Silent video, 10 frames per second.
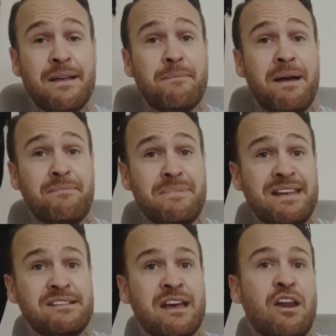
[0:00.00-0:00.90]
that
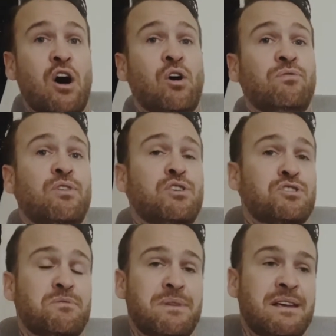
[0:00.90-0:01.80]
means that old
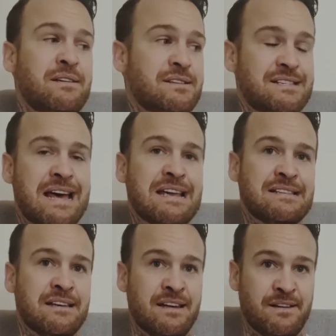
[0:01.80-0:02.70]
version of me stays
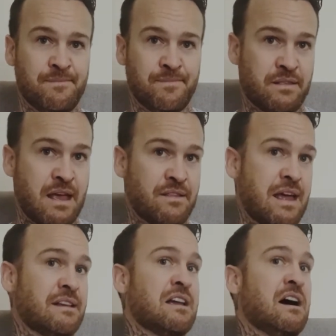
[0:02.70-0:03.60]
there,
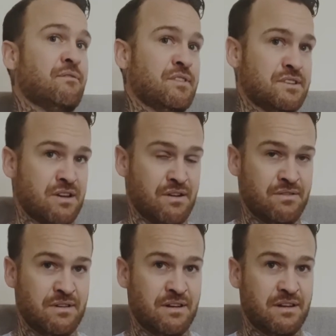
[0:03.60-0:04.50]
that comfort
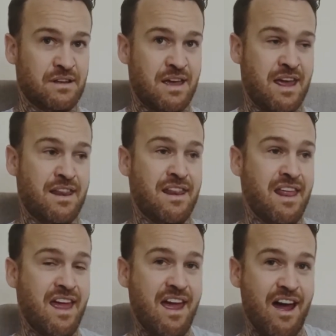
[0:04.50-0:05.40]
zone. And
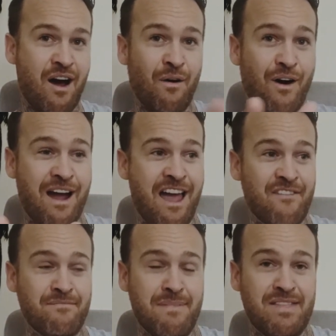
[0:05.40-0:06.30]
now I
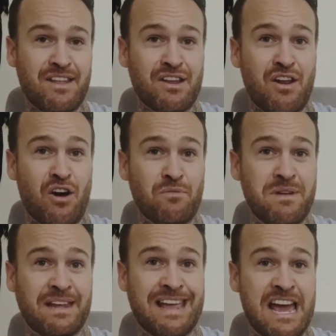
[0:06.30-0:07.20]
have men that are going to hold me
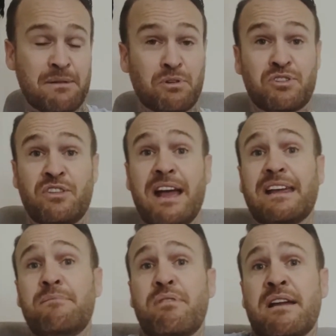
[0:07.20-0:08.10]
accountable. So that
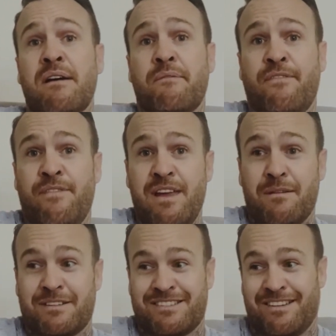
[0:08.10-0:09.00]
can bring up fear,
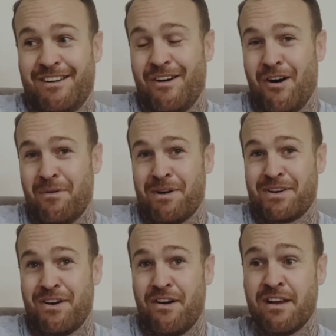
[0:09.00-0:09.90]
because it's like, oh my
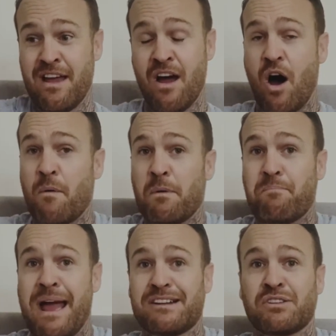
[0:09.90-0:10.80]
God, I'm
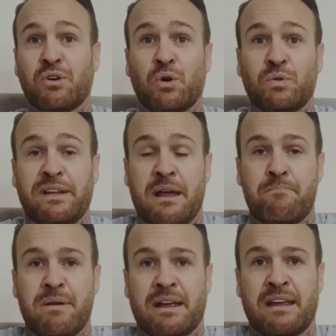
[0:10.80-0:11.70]
about to call in a
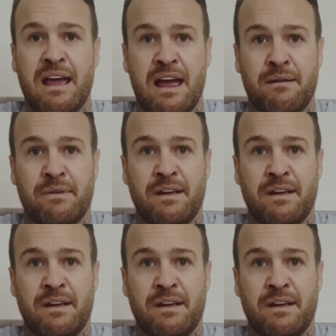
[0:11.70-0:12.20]
bigger game.